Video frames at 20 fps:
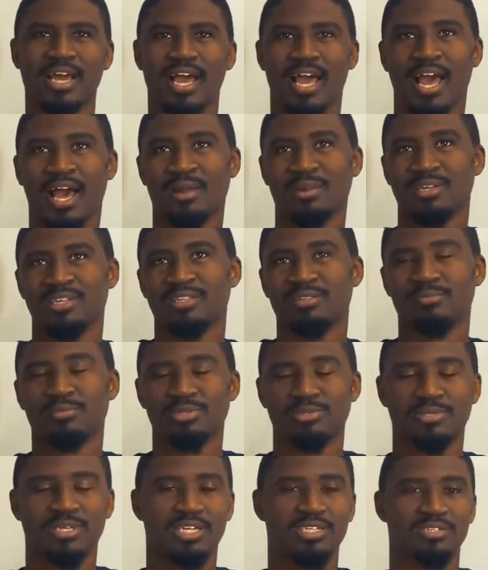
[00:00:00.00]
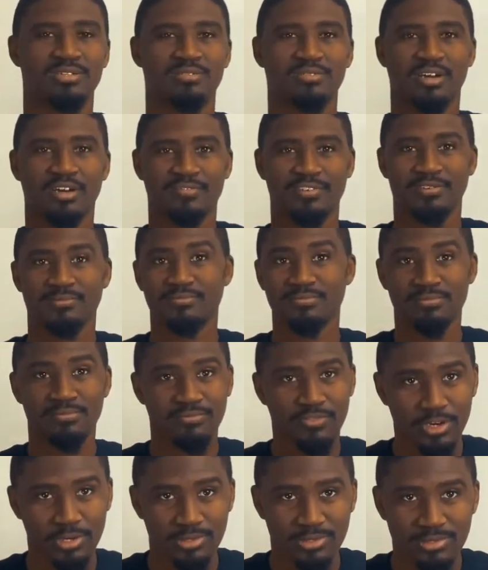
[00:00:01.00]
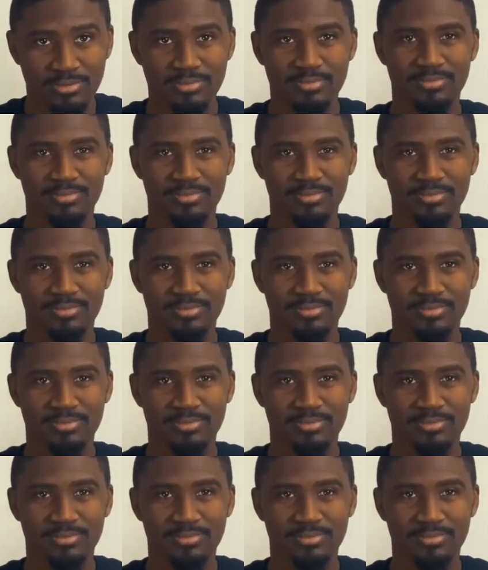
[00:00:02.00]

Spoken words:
how to get the multiplication of it first.